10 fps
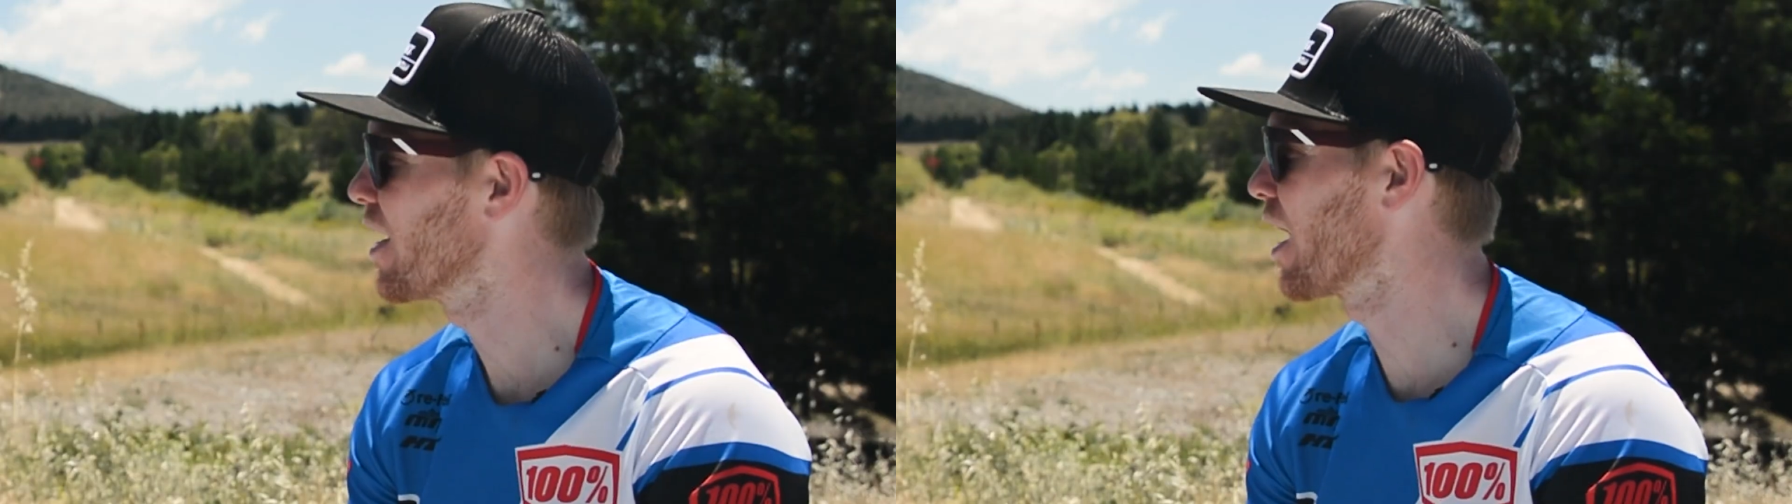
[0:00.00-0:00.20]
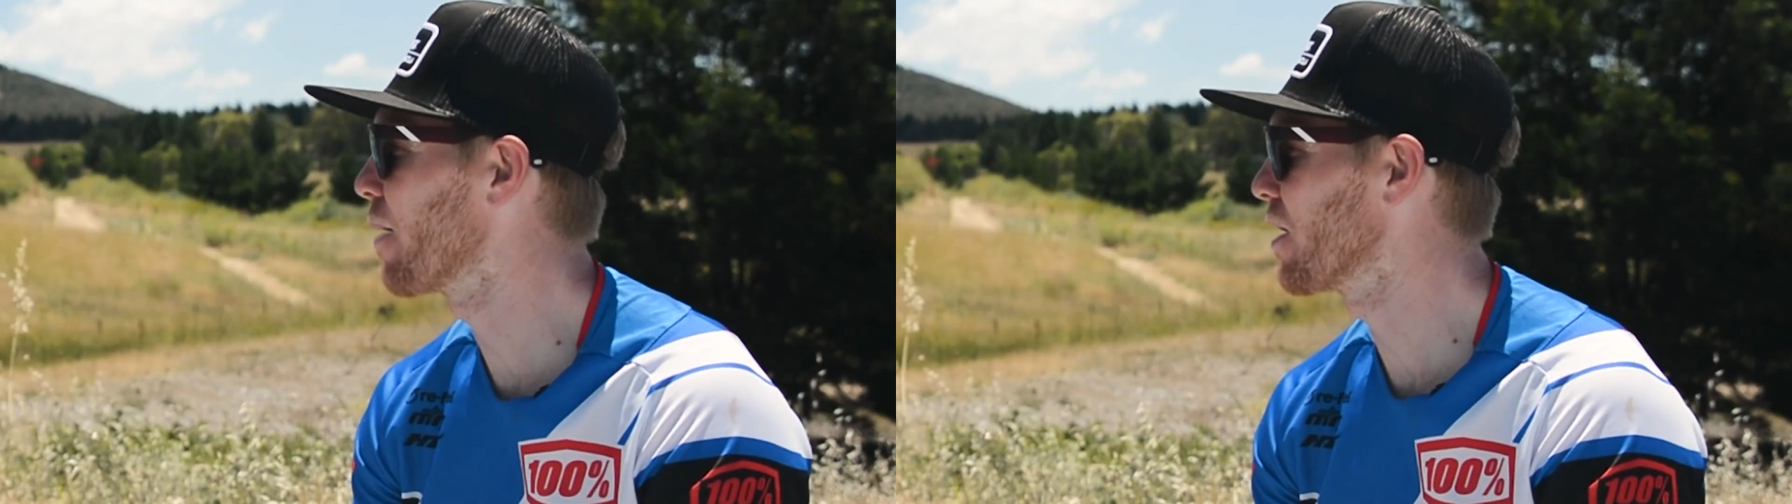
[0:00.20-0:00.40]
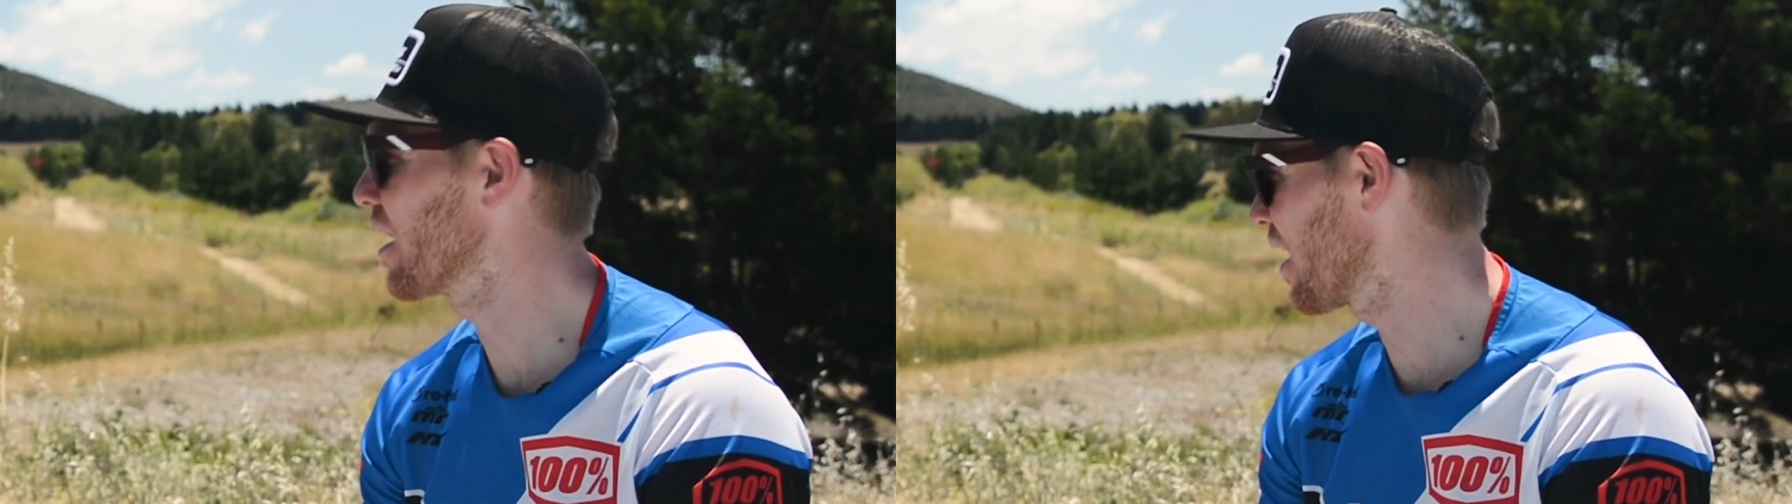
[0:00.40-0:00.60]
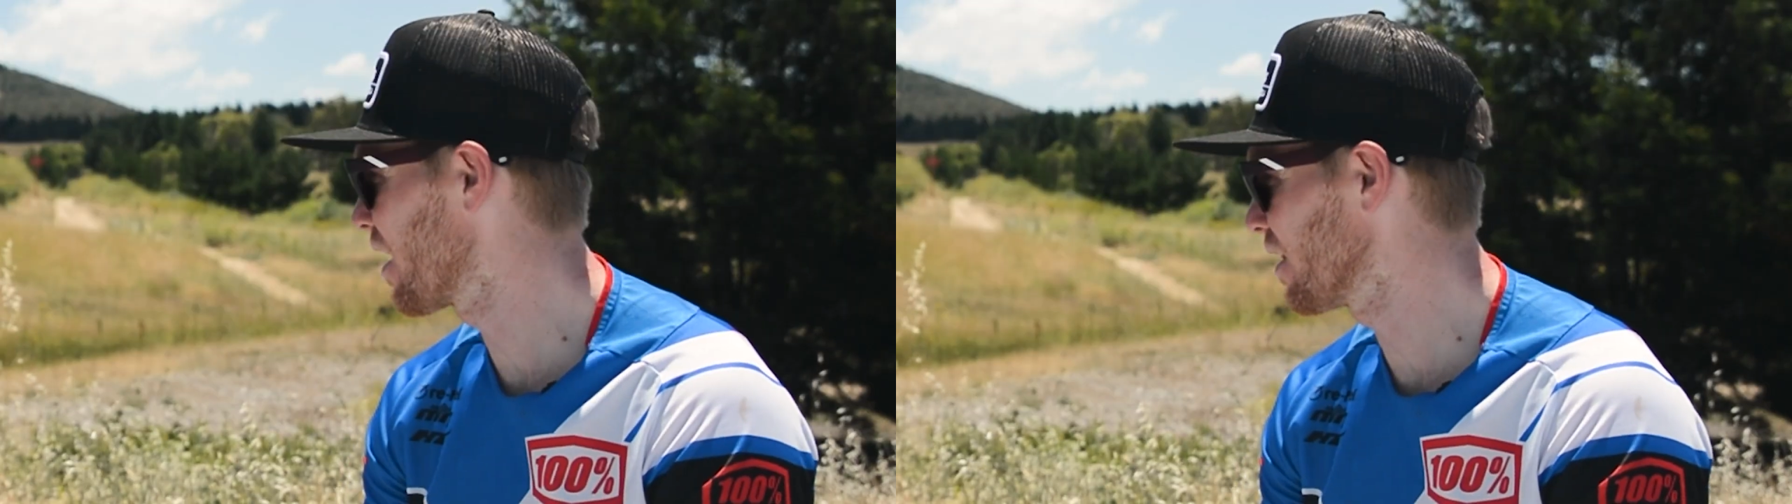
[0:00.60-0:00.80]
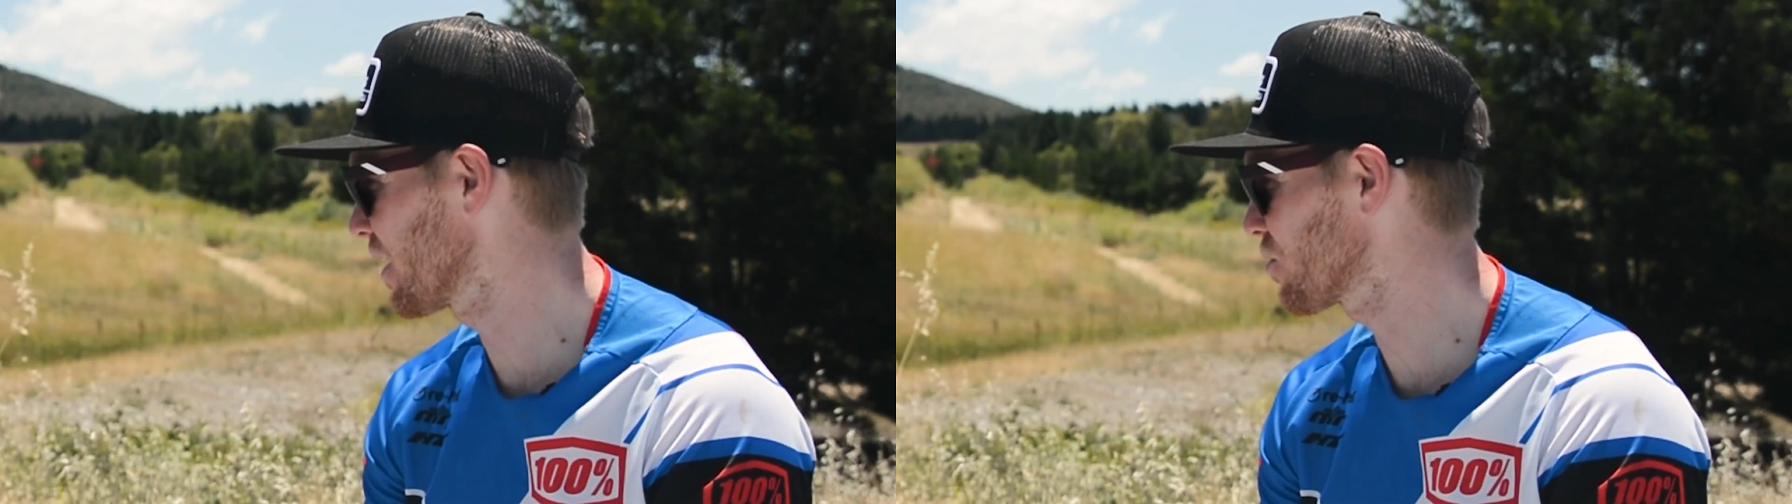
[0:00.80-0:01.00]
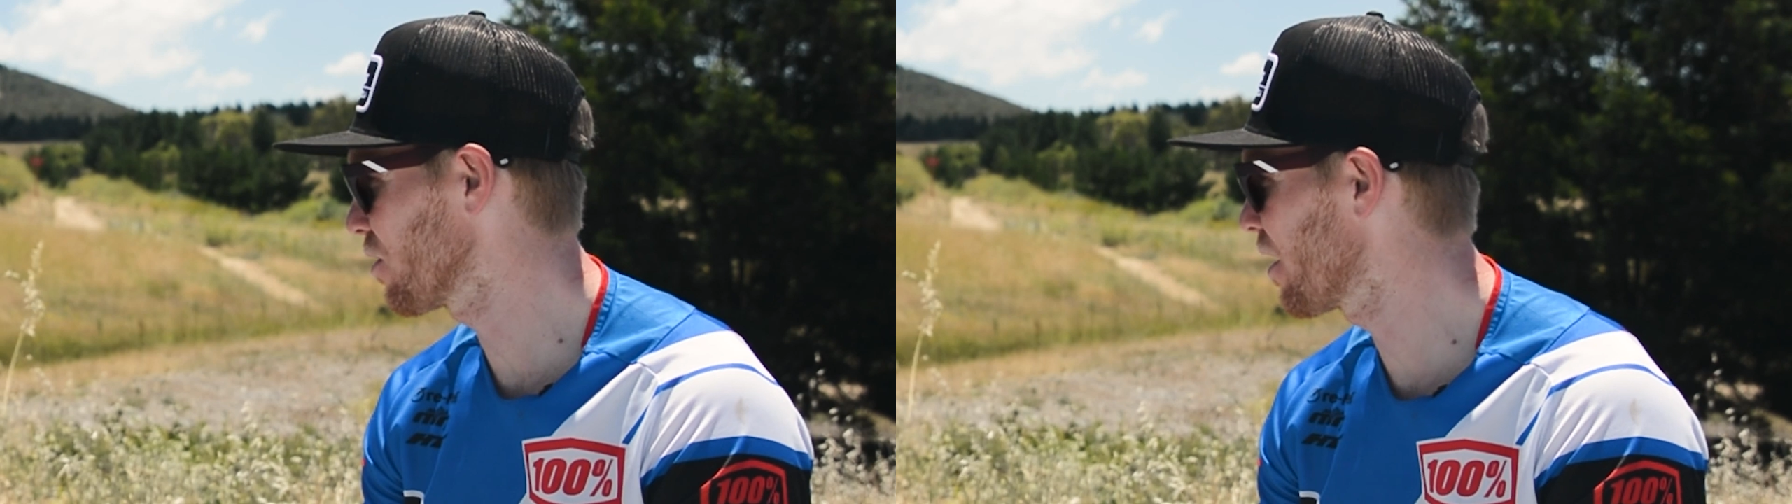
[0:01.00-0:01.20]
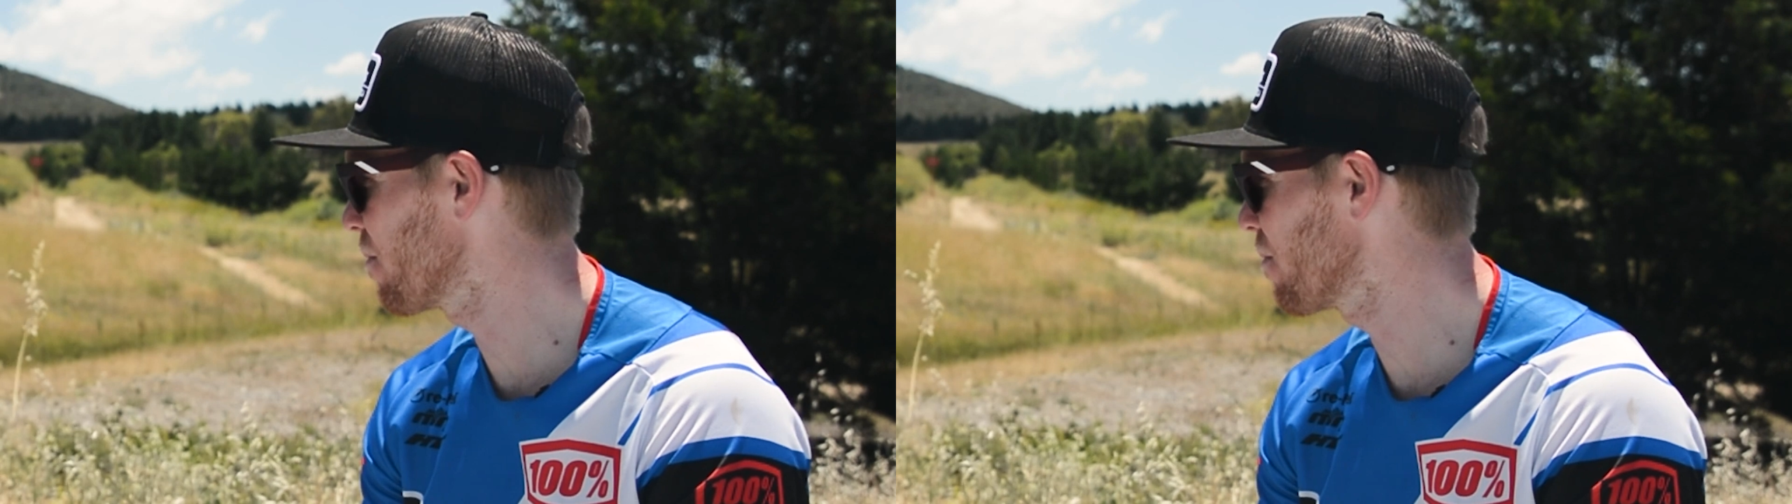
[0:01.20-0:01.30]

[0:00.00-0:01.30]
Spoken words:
an electrolyte